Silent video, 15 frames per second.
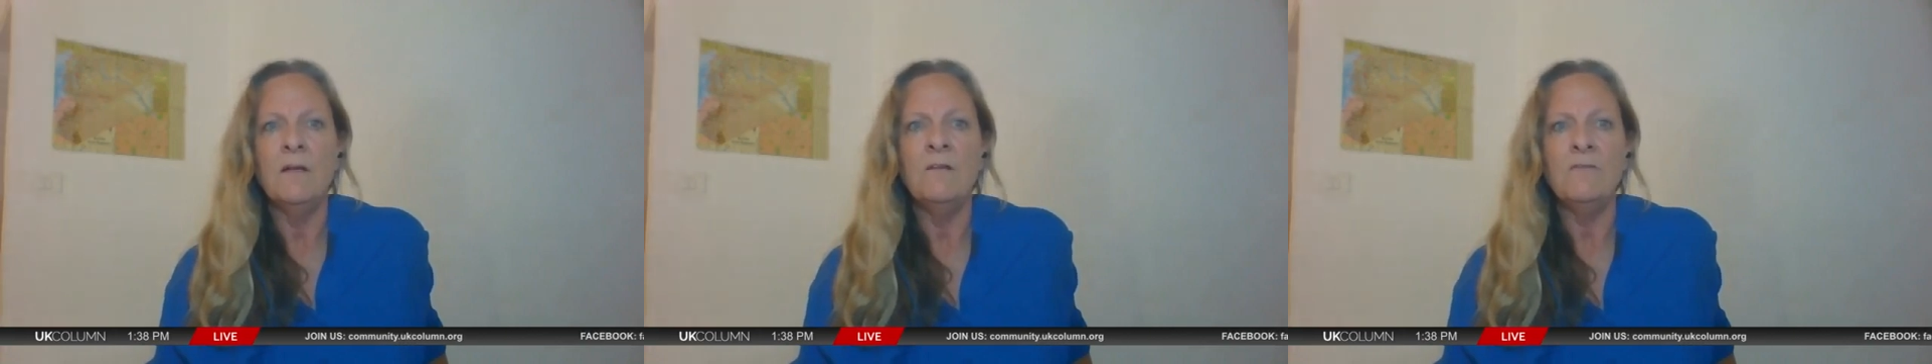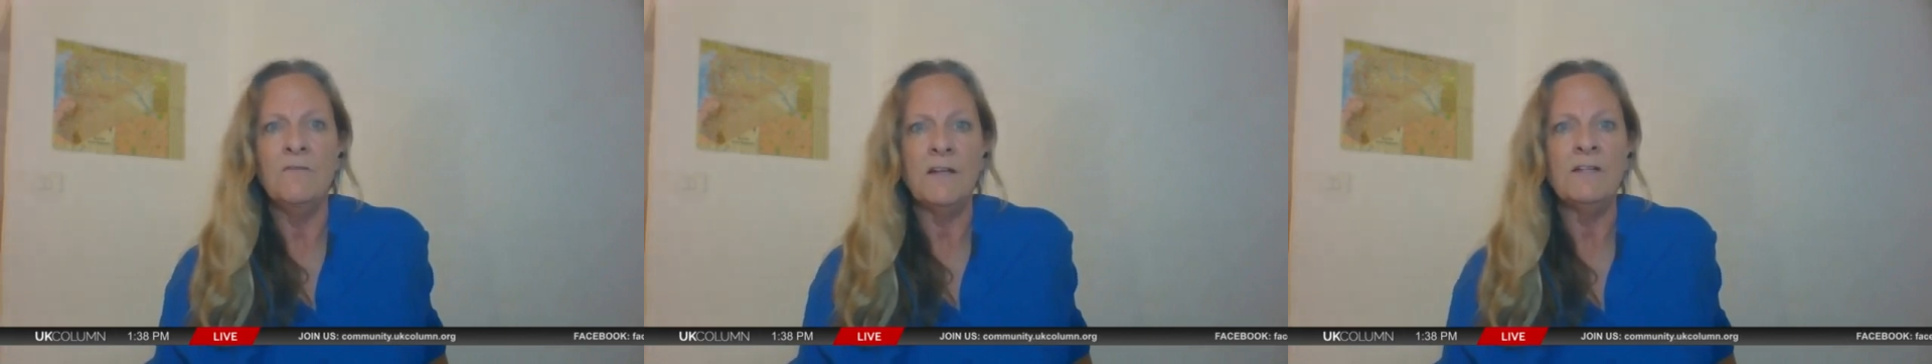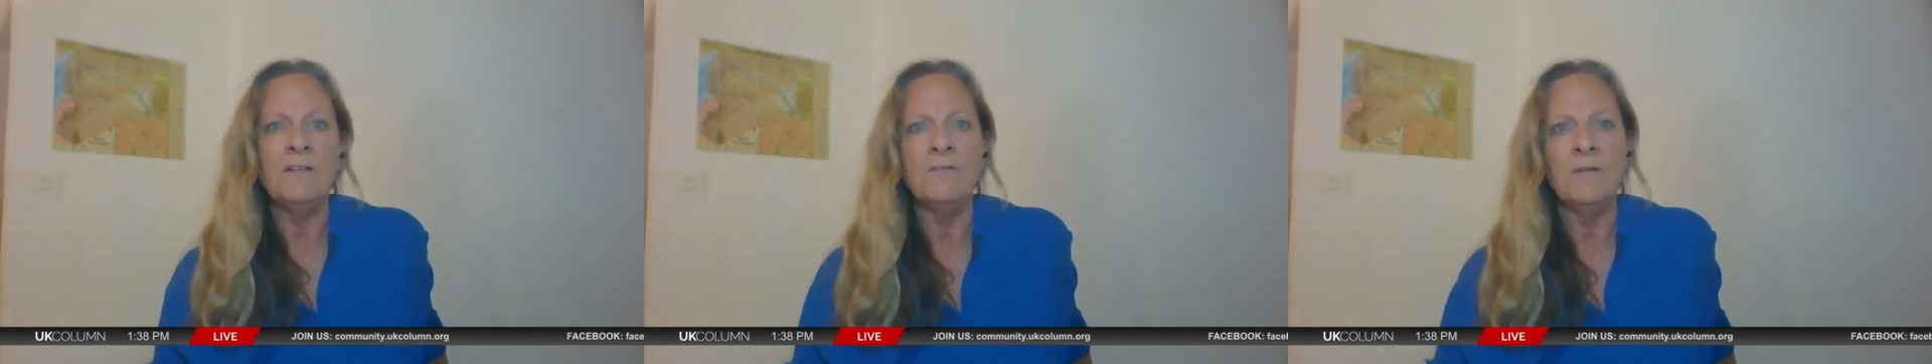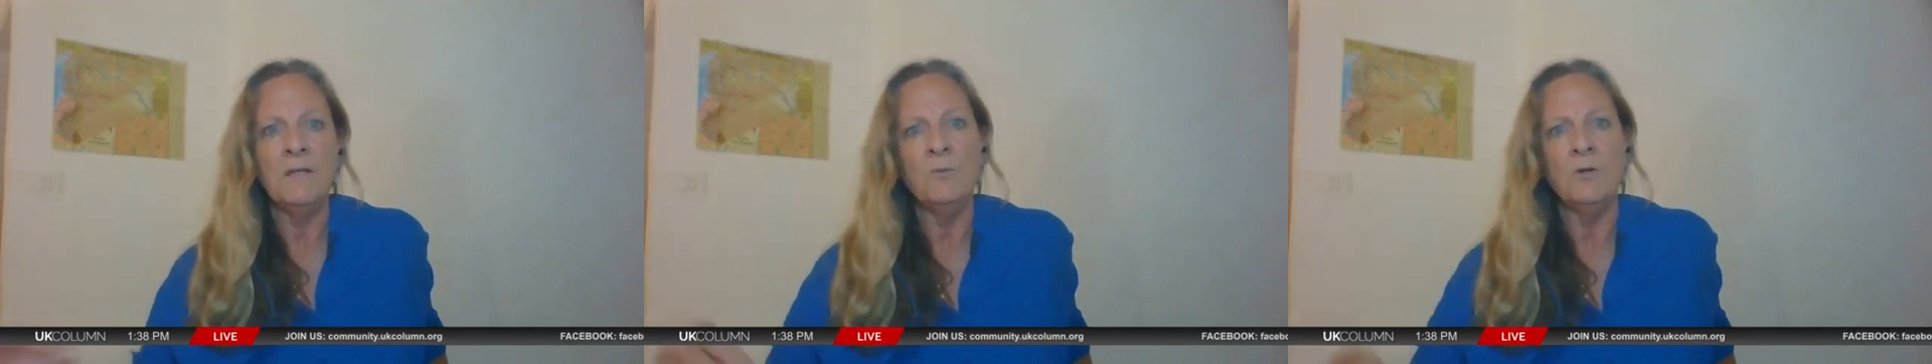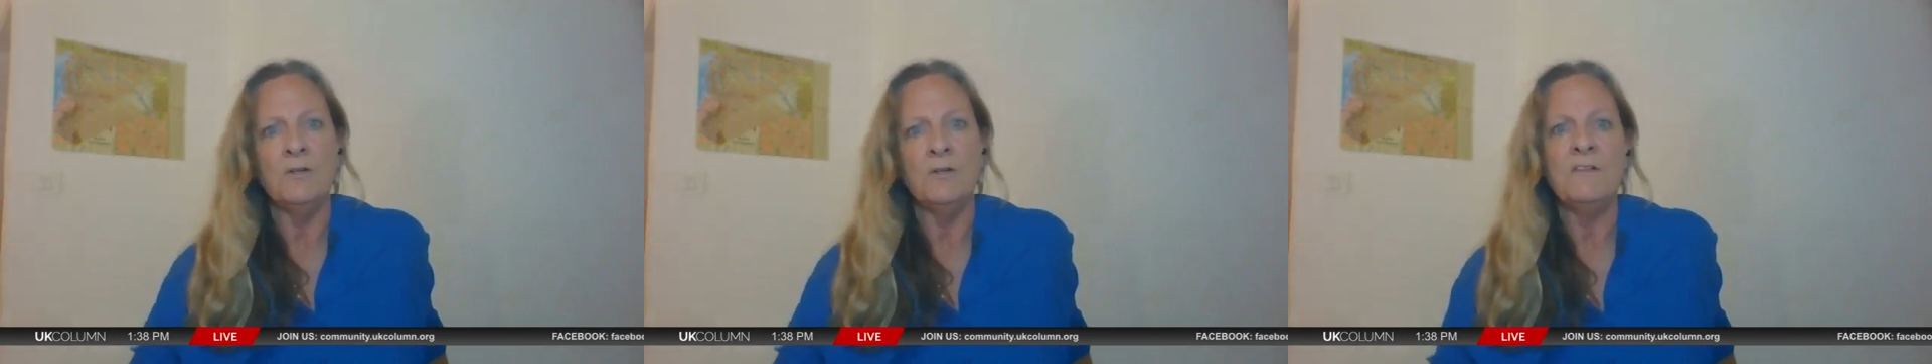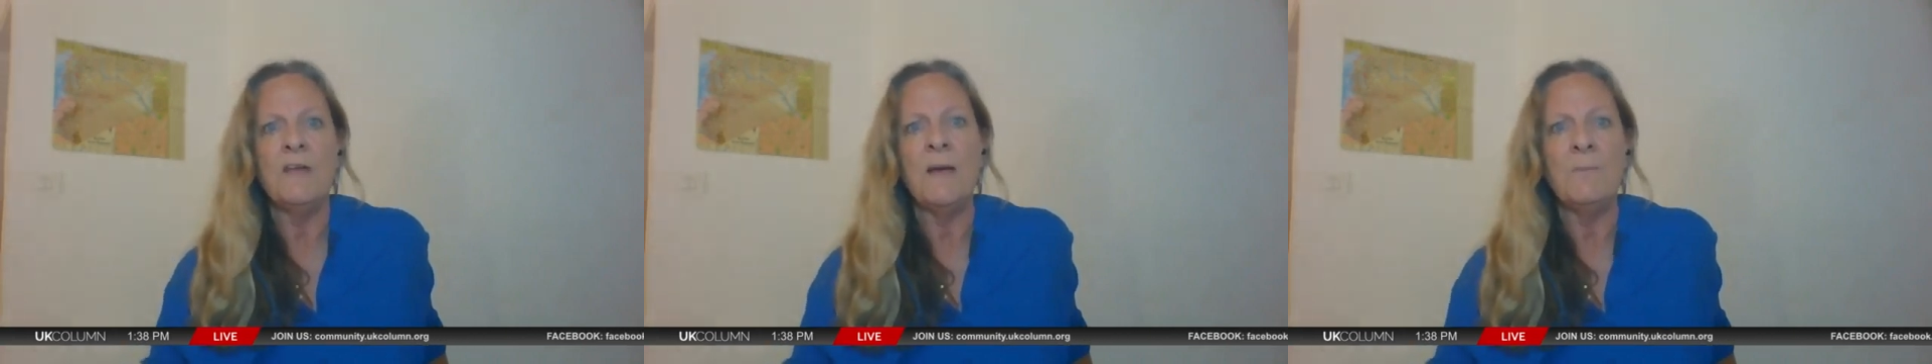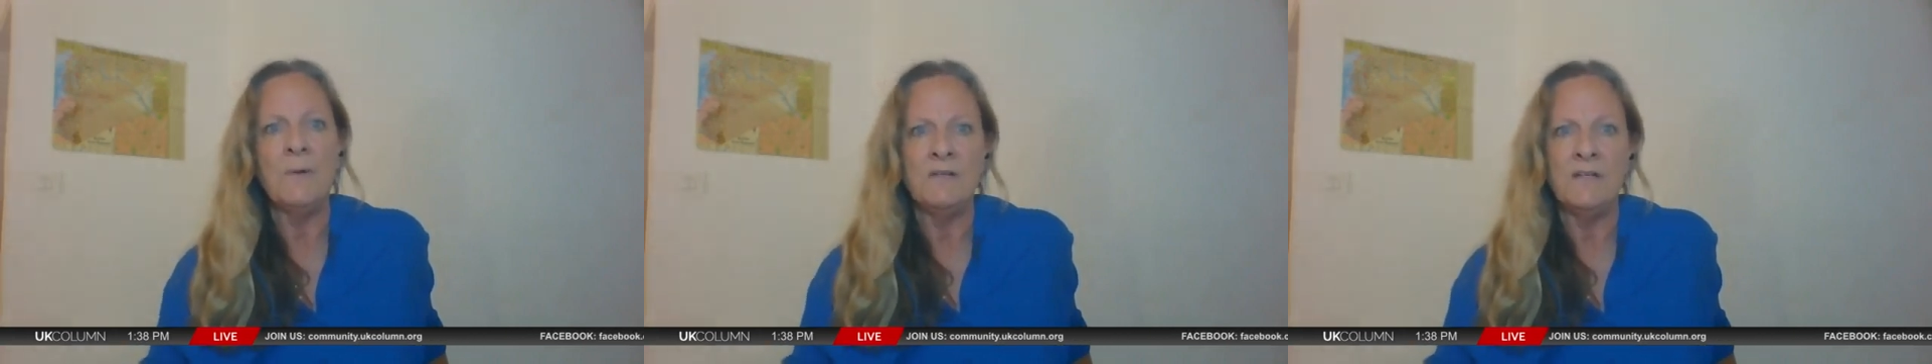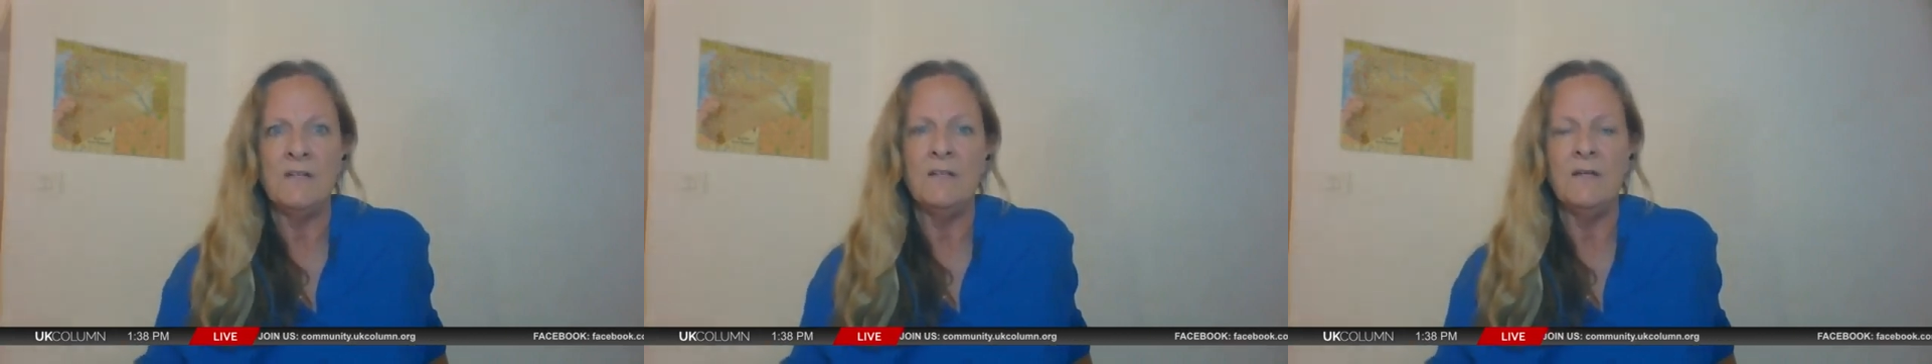effectively what has
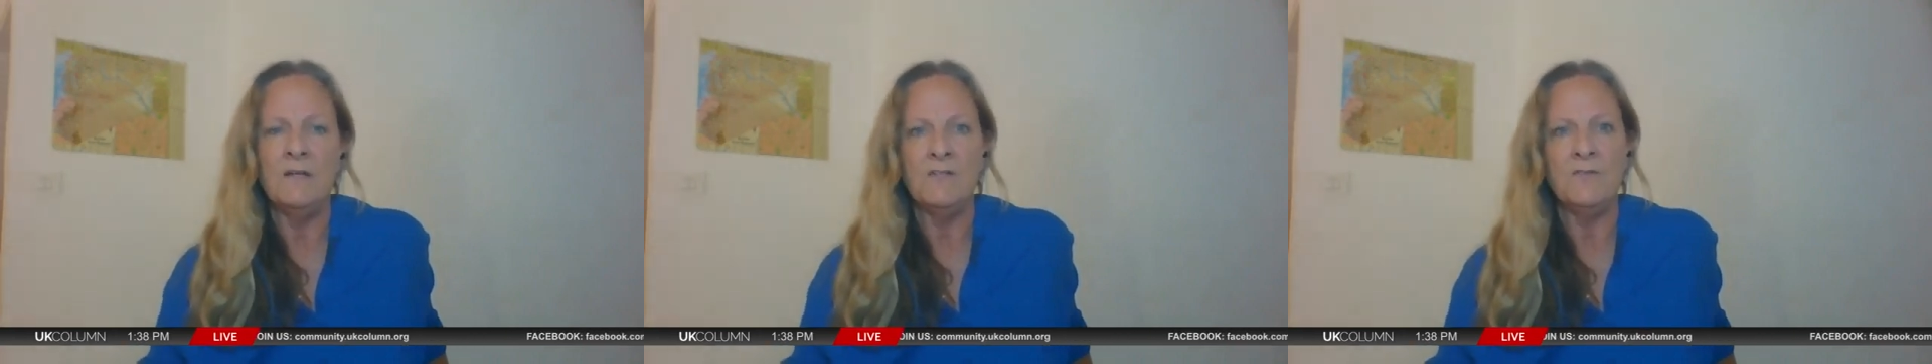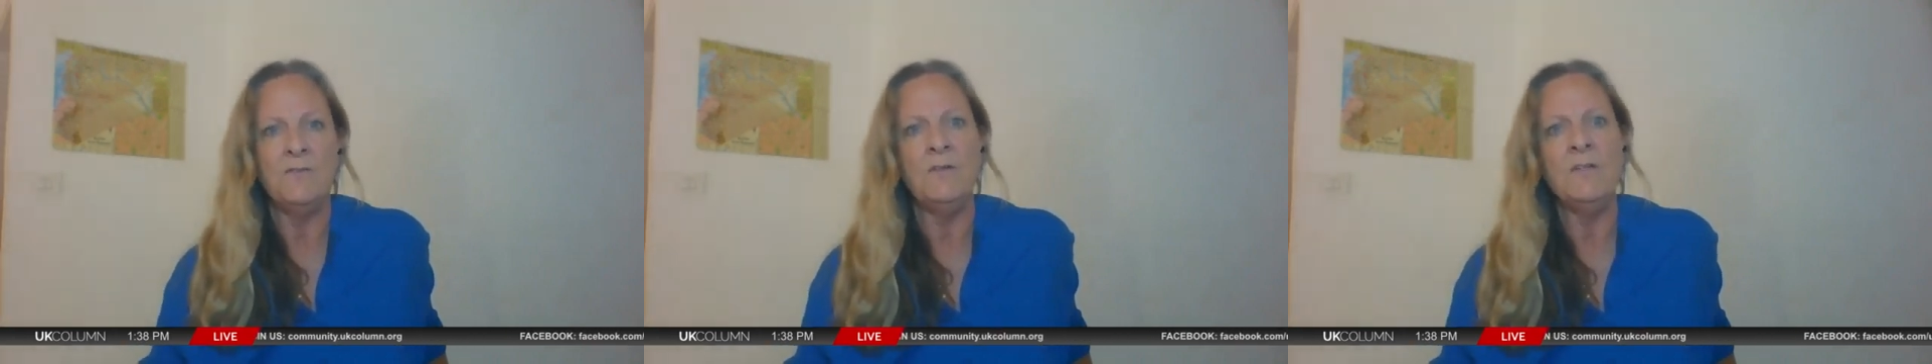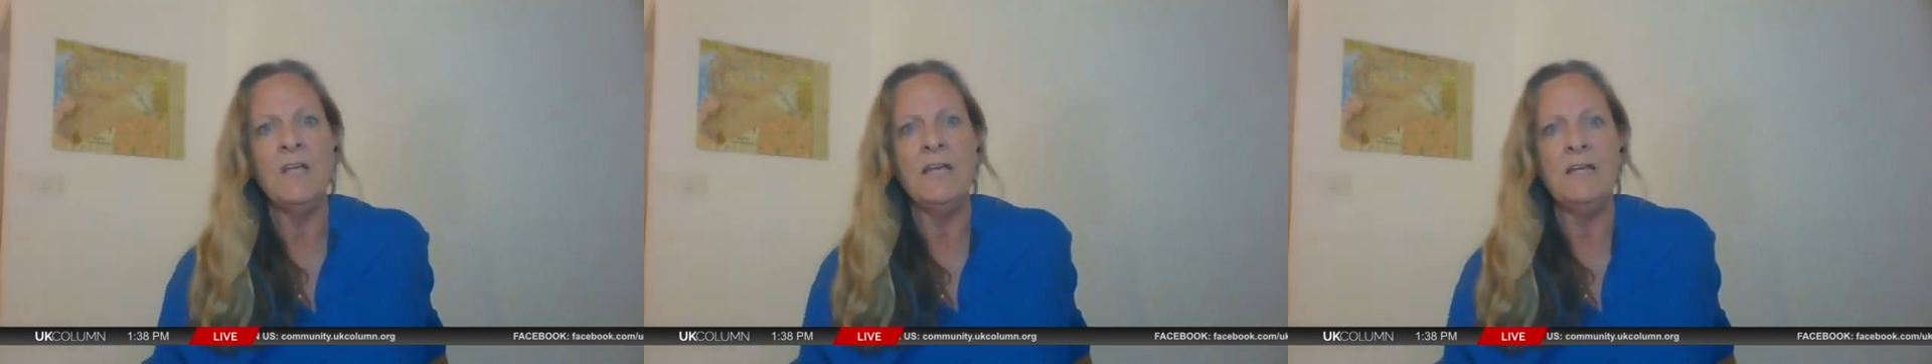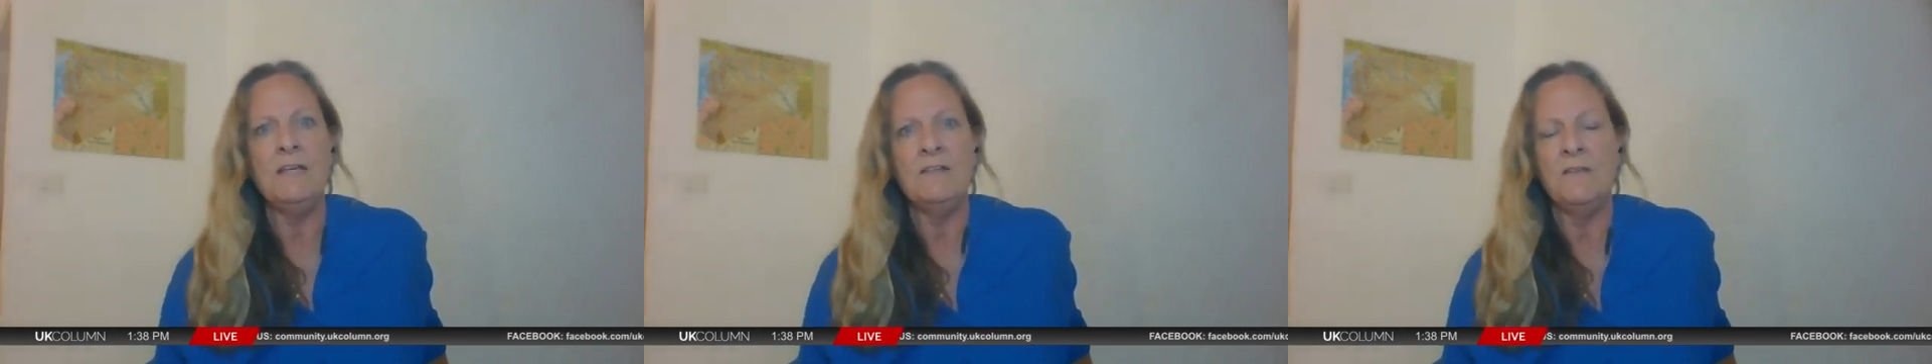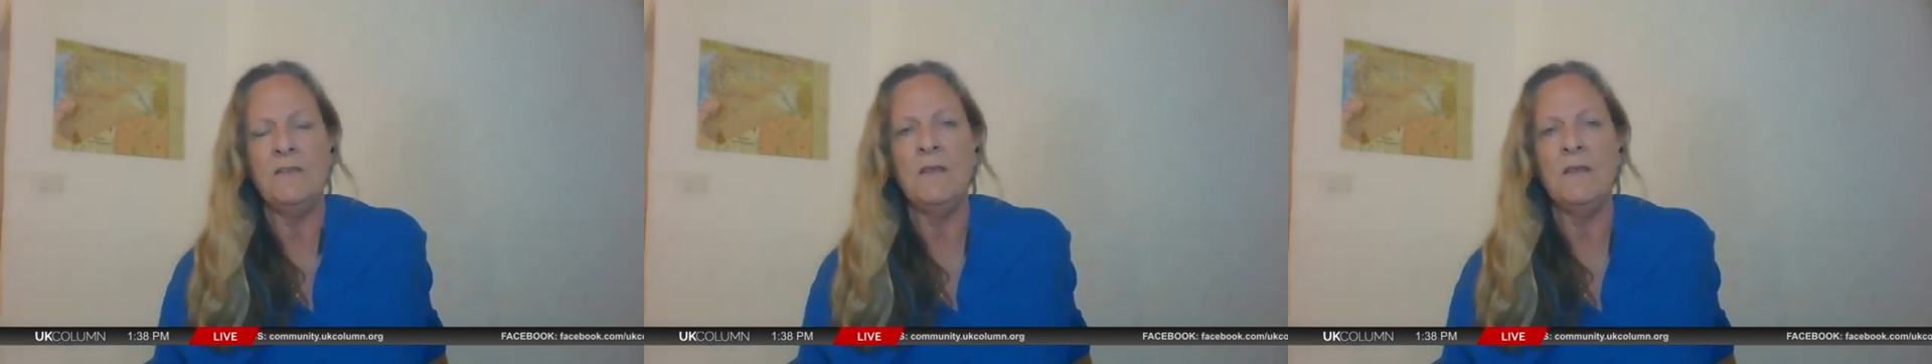happened in the last few days,